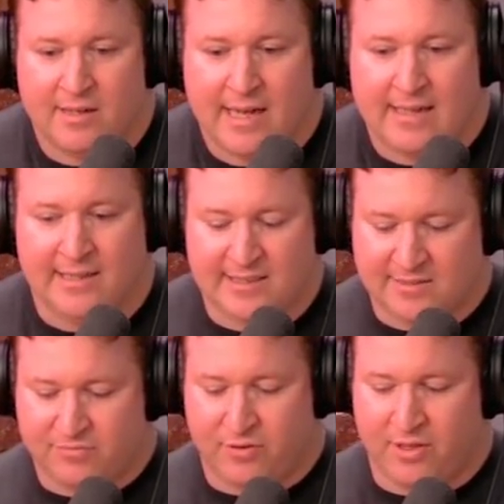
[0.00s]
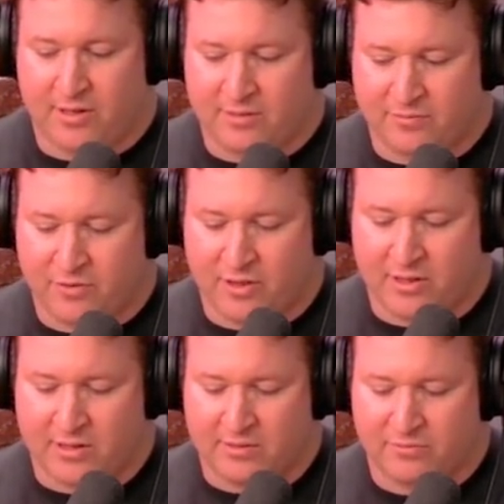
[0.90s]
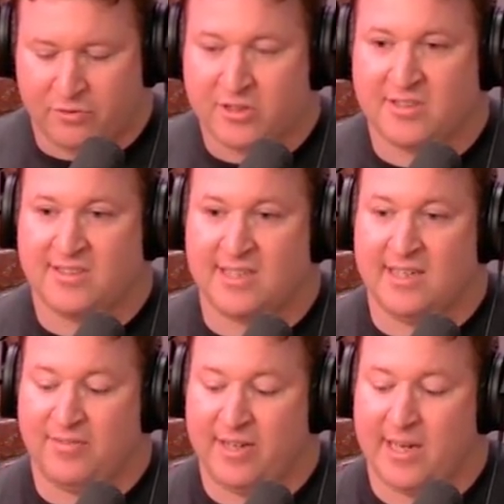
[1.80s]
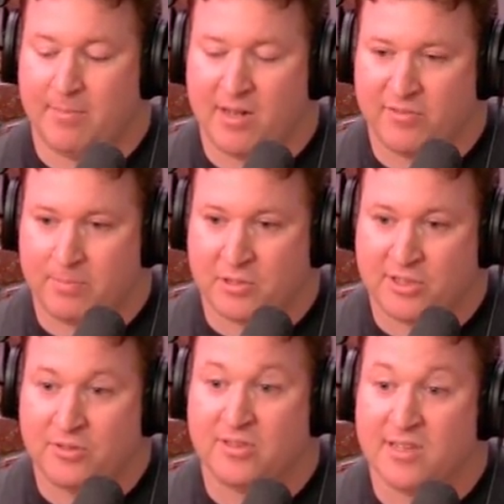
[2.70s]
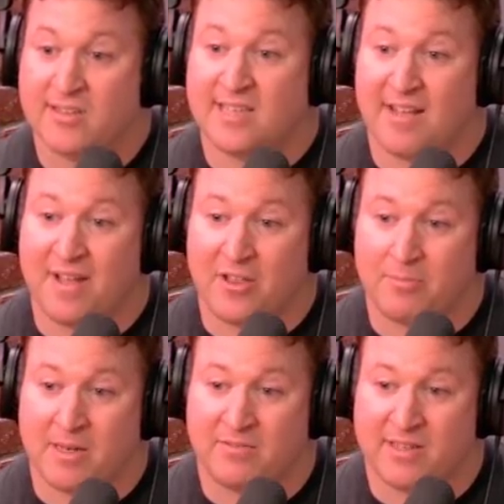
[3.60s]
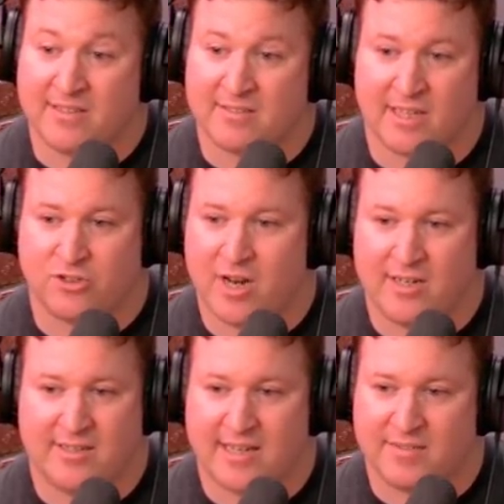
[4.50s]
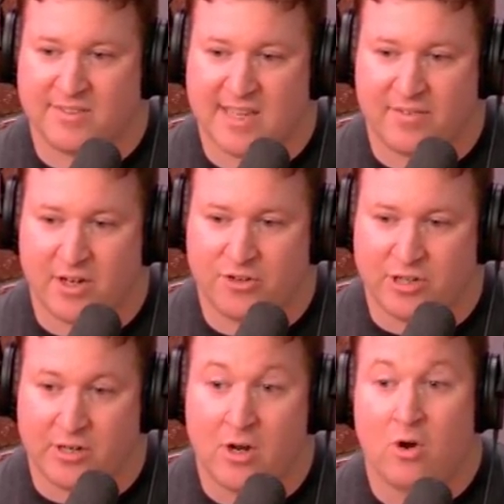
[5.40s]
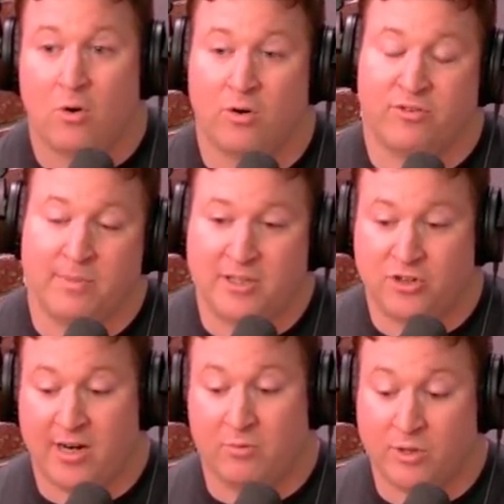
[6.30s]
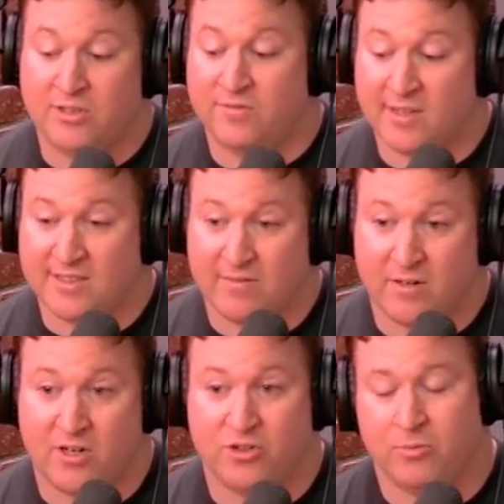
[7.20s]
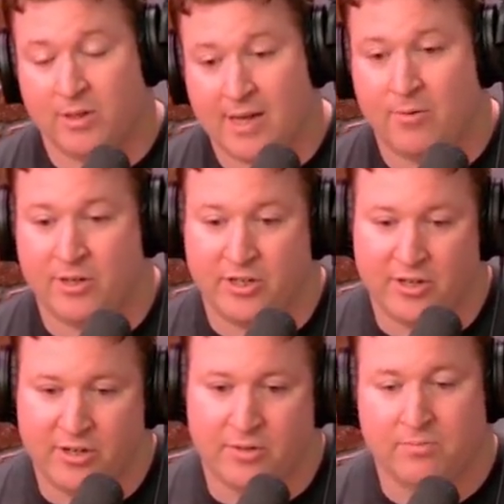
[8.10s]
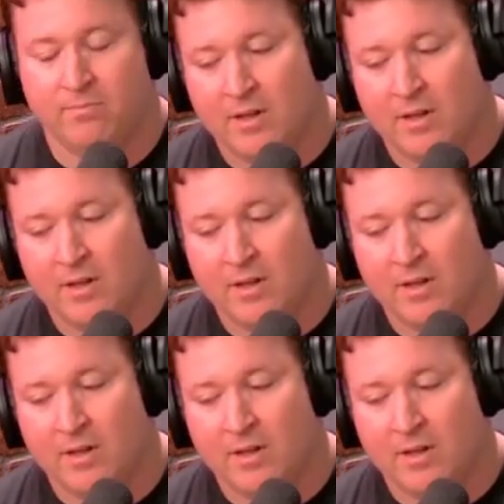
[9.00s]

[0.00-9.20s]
at least for the first significant amount of the pursuit, does have health benefits. Like trying to deadlift 700, or for me, once you've done 700, well, now what are you going to do?